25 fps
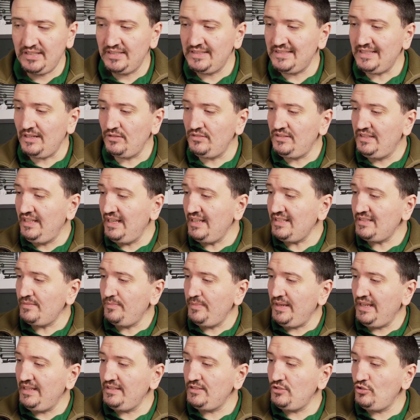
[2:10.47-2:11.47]
So this
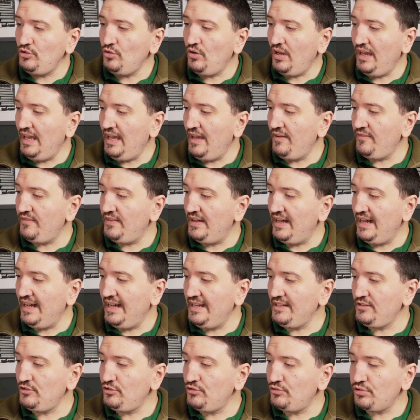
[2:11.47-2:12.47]
means you have
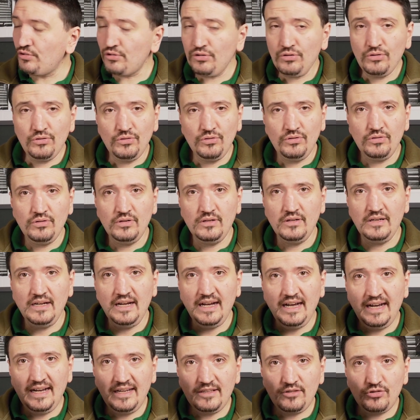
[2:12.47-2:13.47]
a true
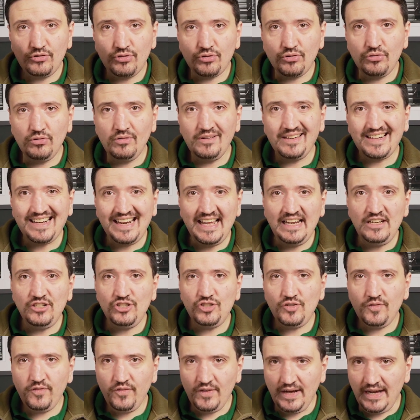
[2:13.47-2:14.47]

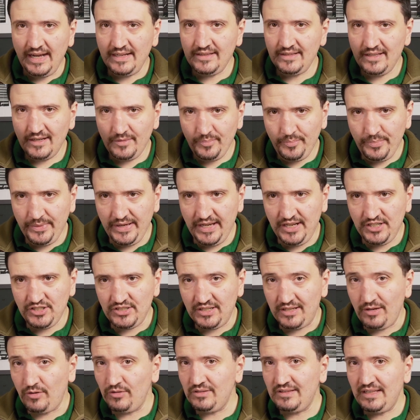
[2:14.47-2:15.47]
rangefinder
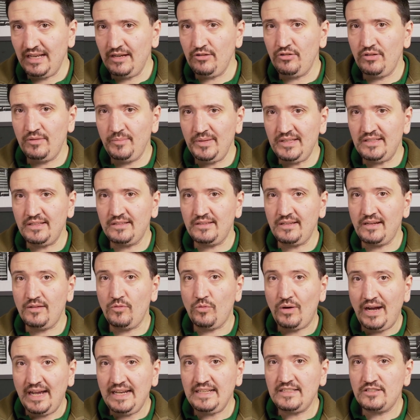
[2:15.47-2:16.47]
patch, and I will tell you immediately
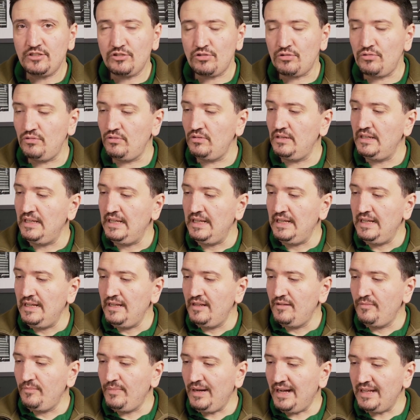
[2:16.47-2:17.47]
why it's true,
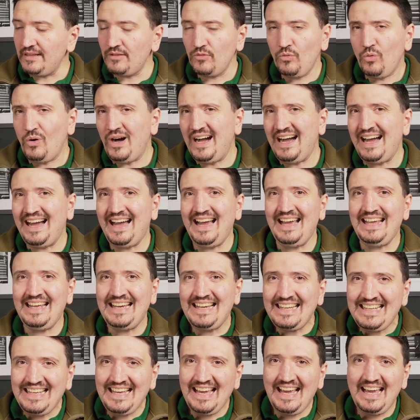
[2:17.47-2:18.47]
but why
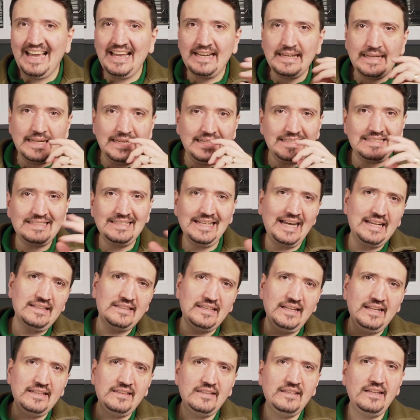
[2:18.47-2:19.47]
again is
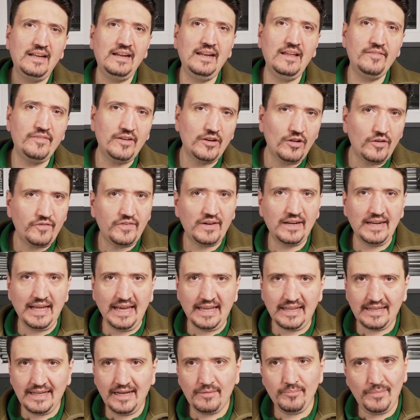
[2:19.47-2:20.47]
not at the level of a
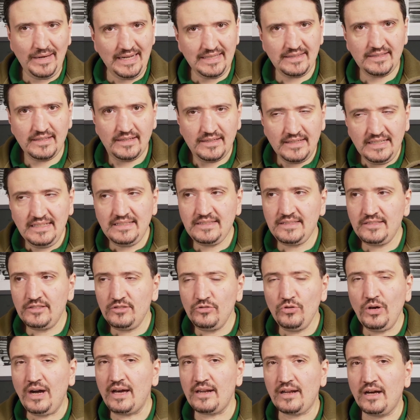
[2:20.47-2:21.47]
Leica, but
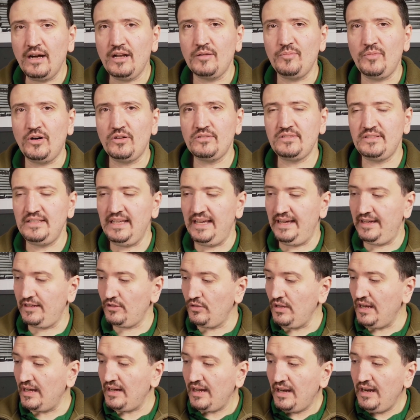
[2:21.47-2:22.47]
you are almost there.
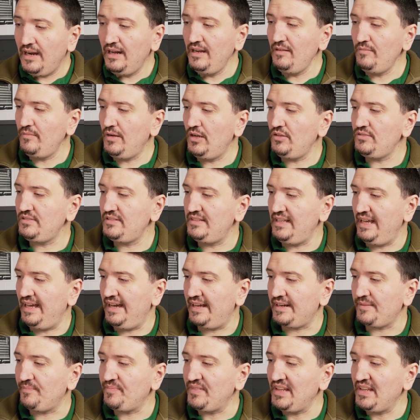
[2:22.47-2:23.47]
You are almost there.